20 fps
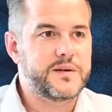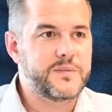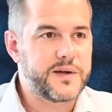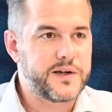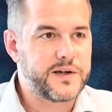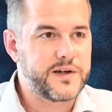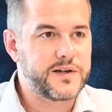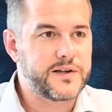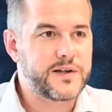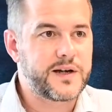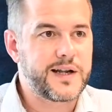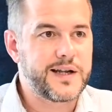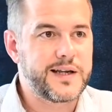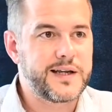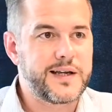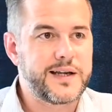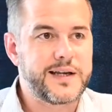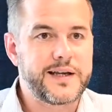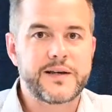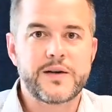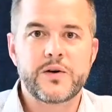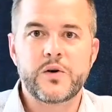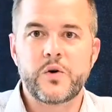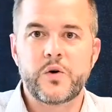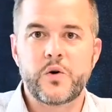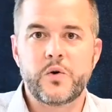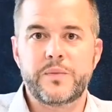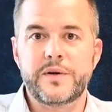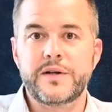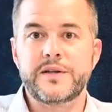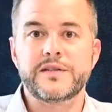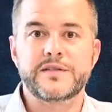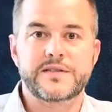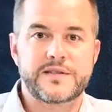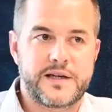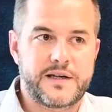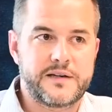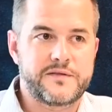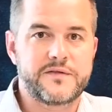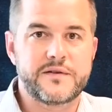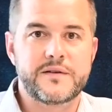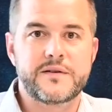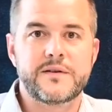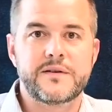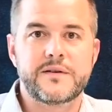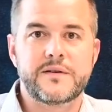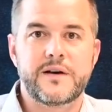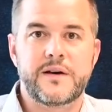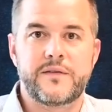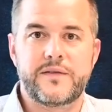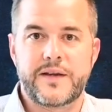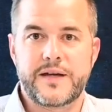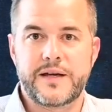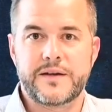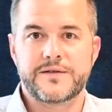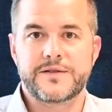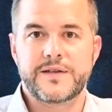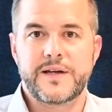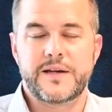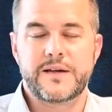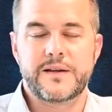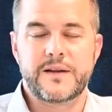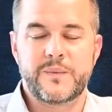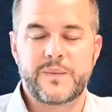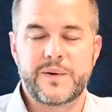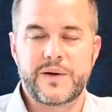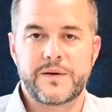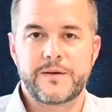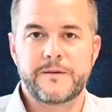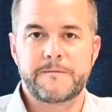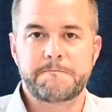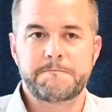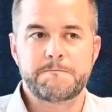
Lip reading: be heard clearly or be deciphered on the outside of the pod.